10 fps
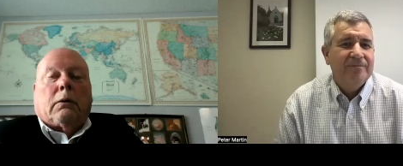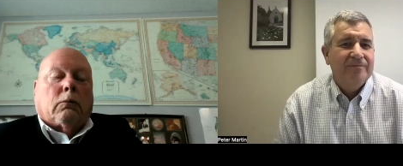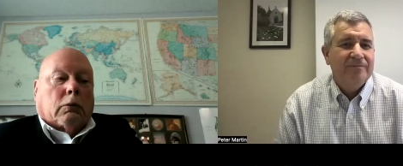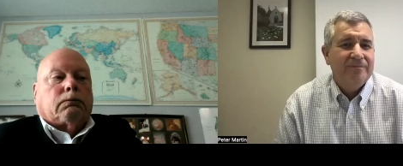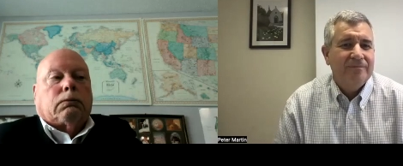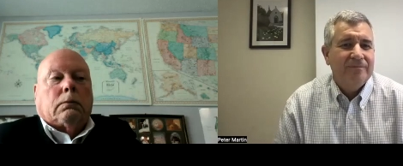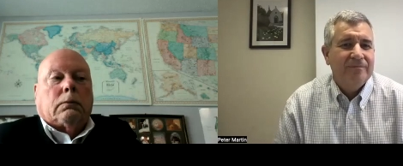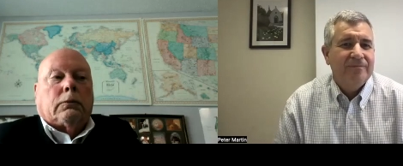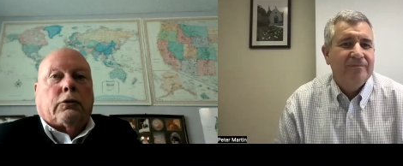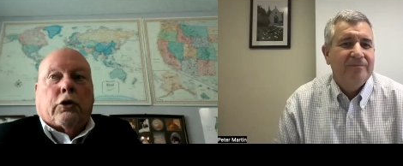Speaker 1: well,
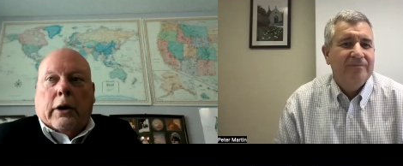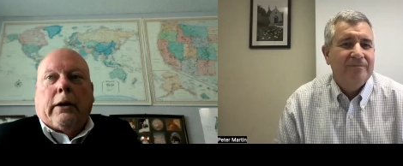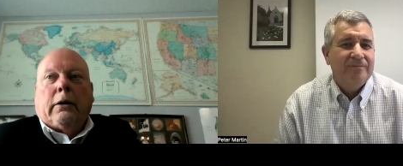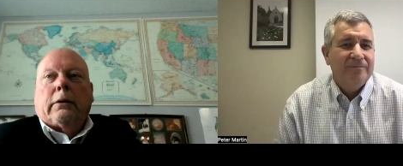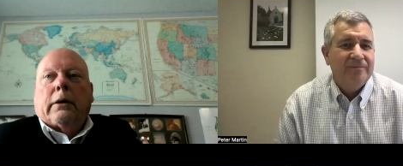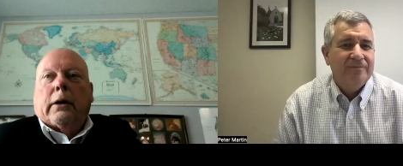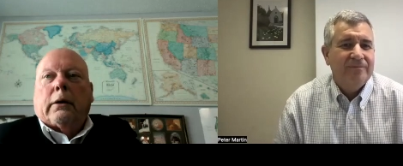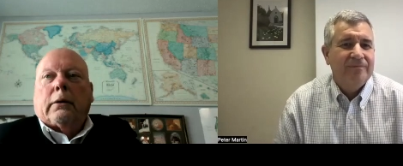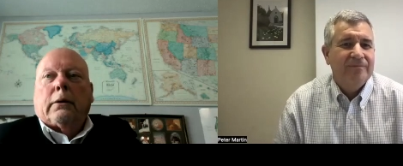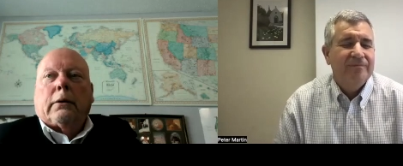could I do that?
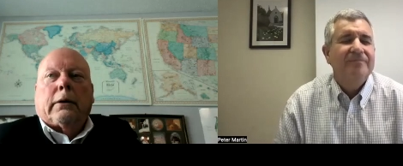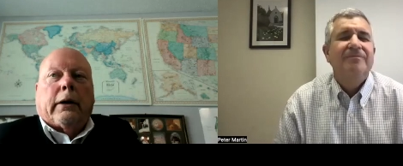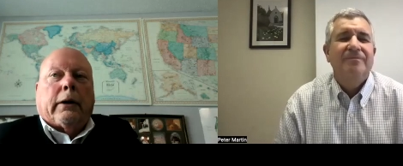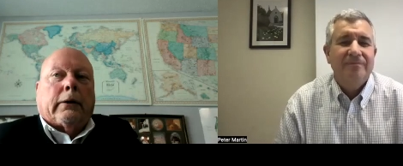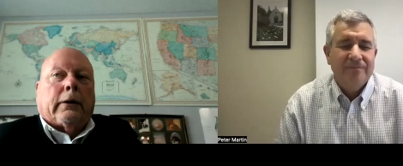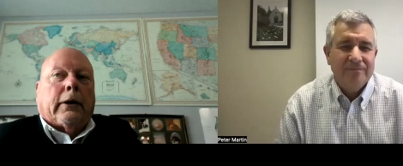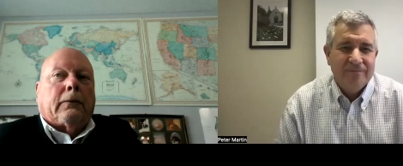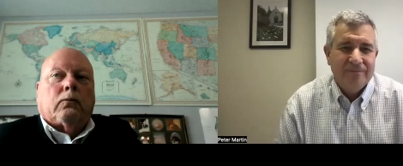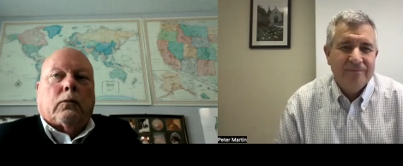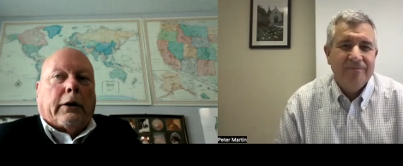Mm. And
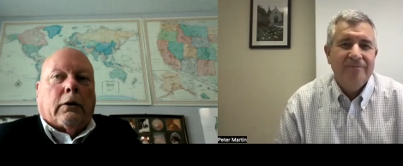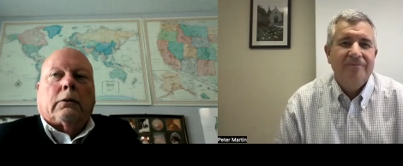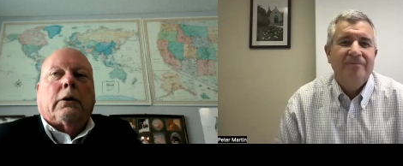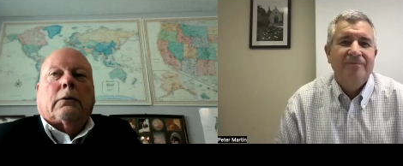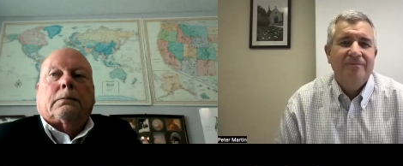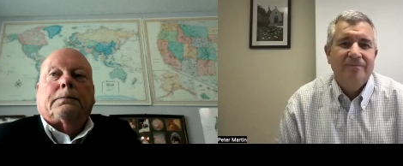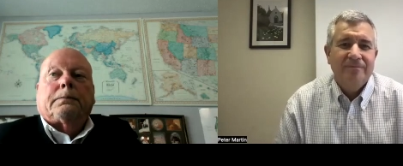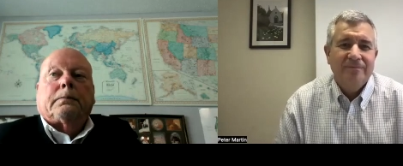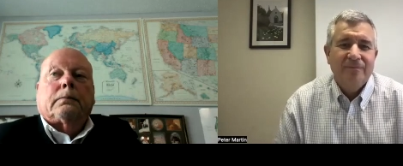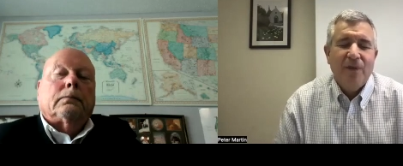I don't know.
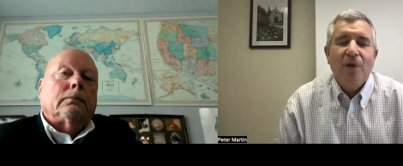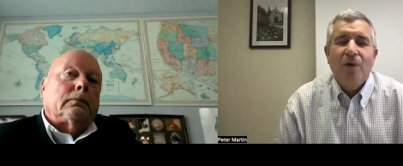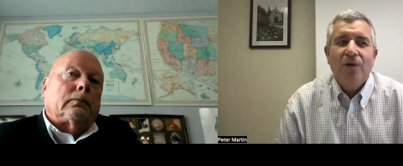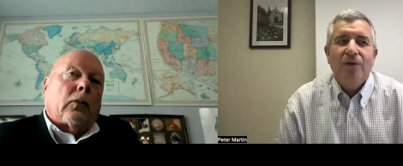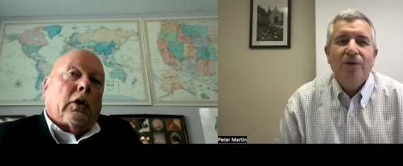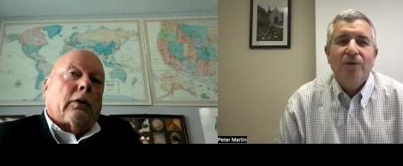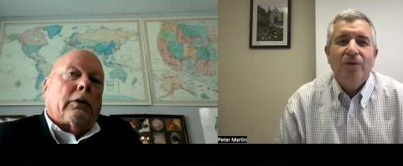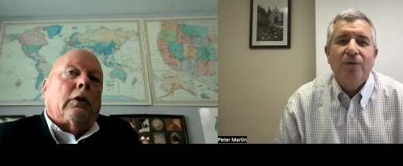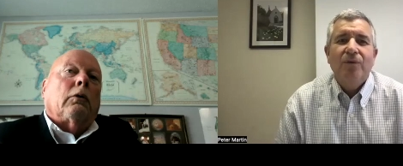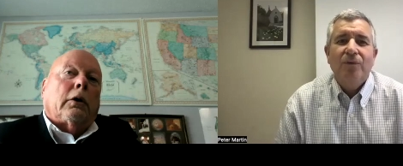You know, you
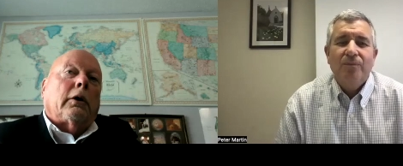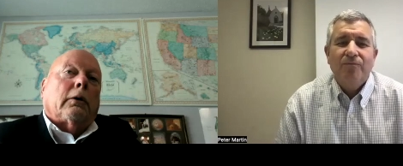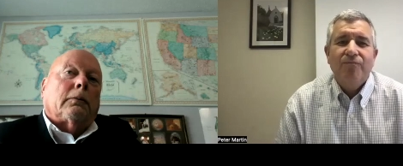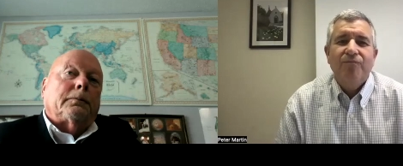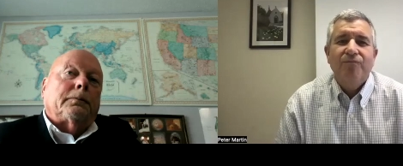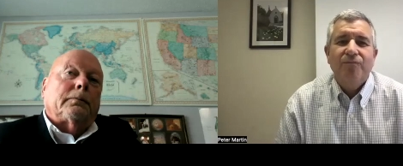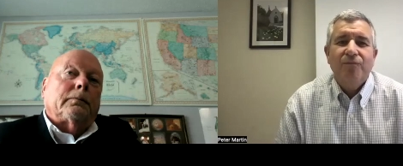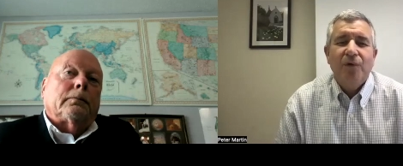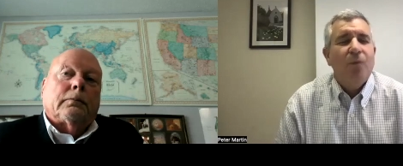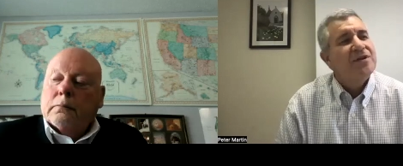don't know.
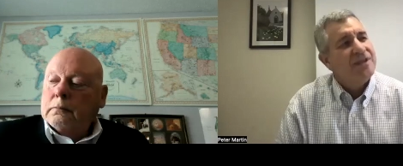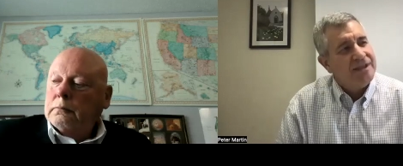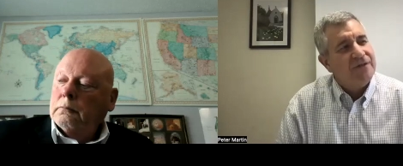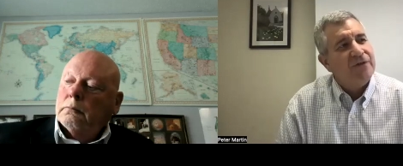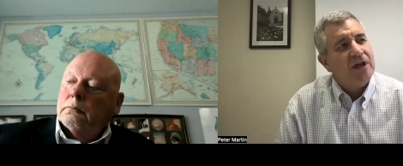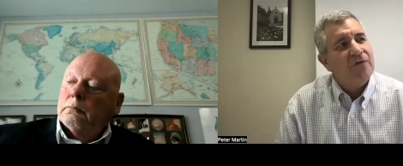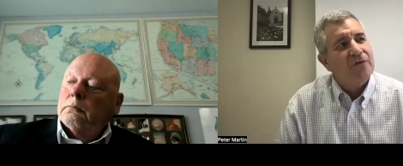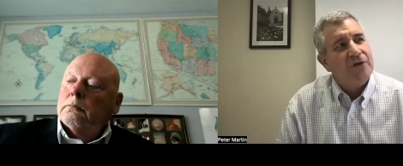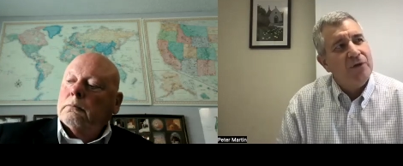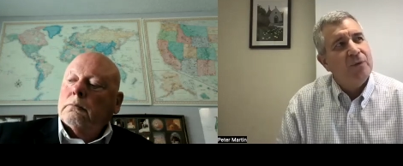
Speaker 2: Was it difficult
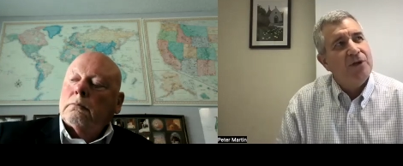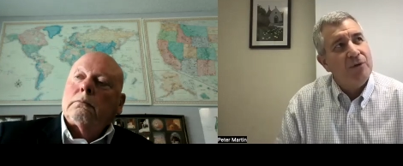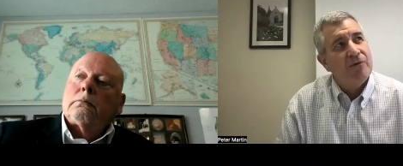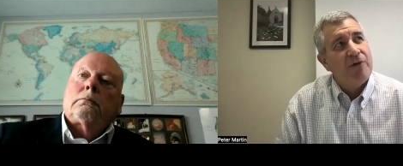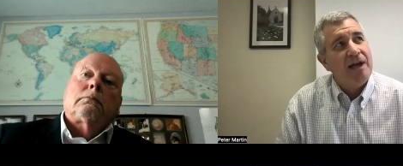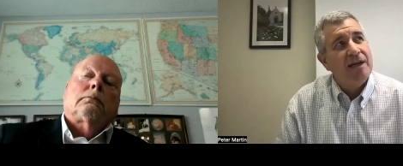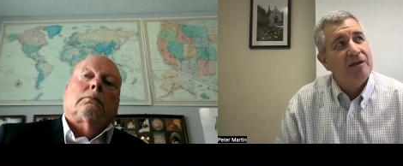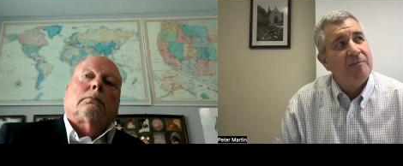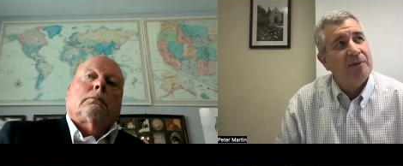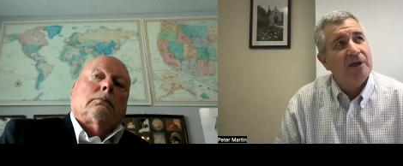for you when you were writing
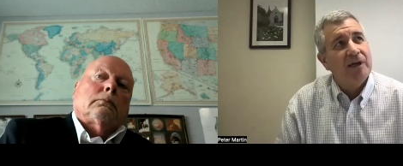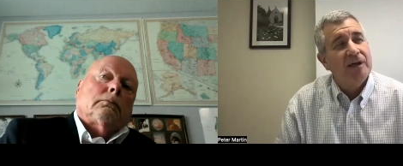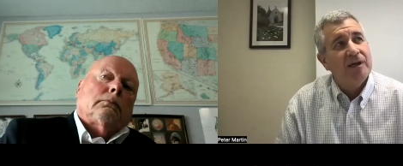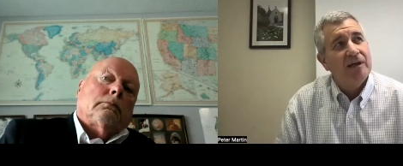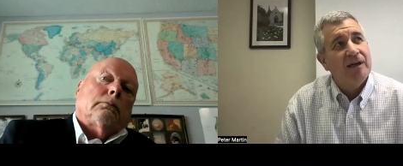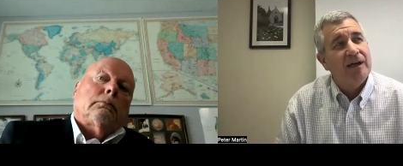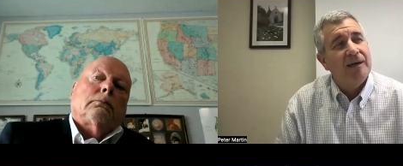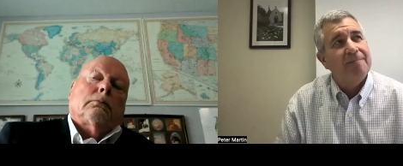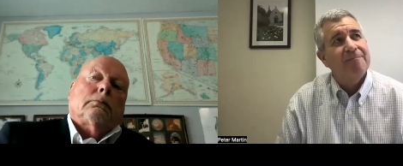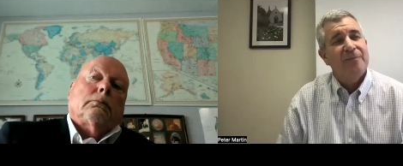the book
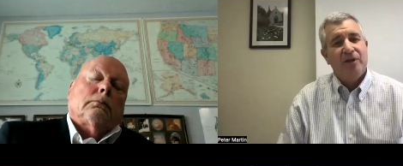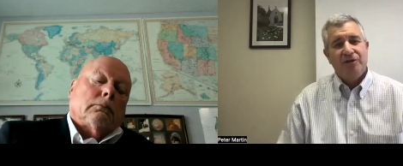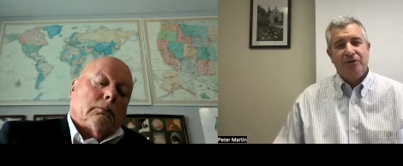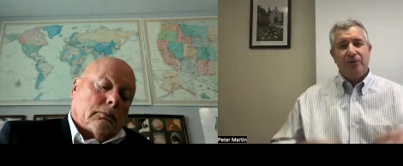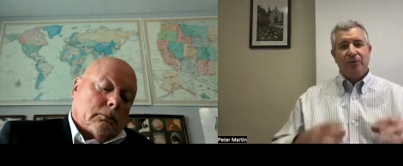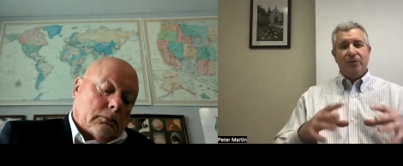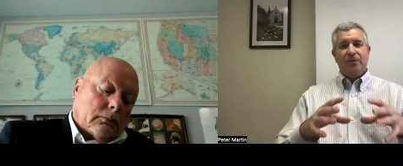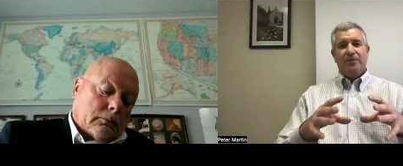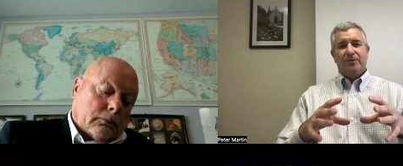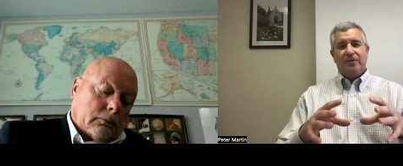um, to
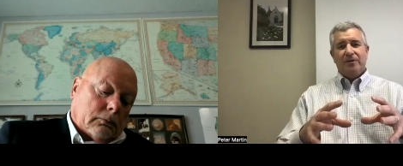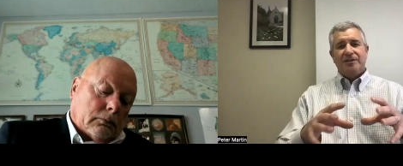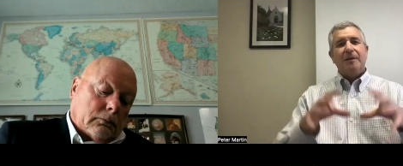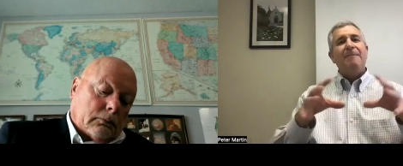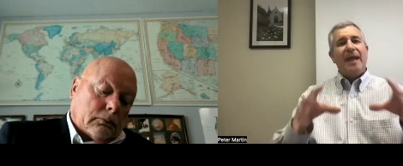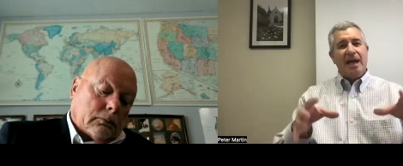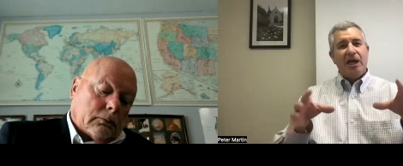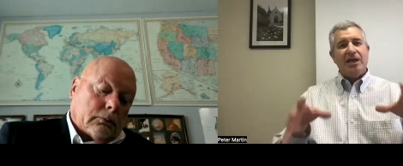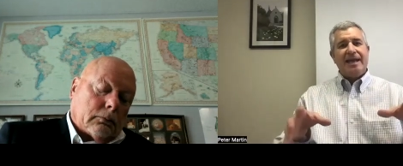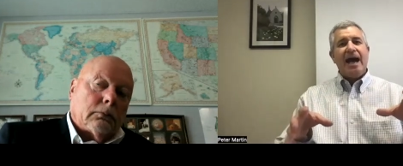to
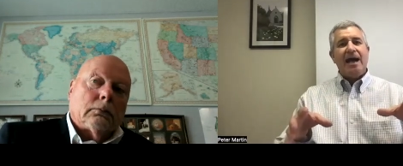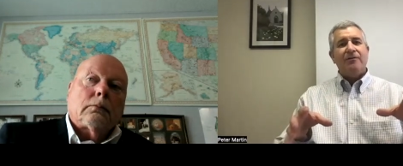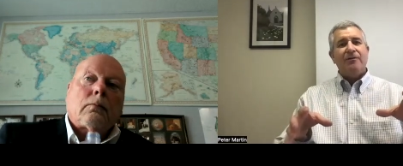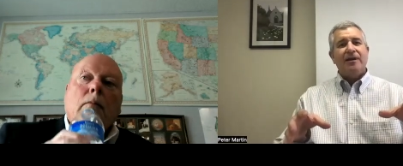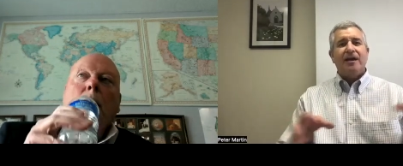pare down?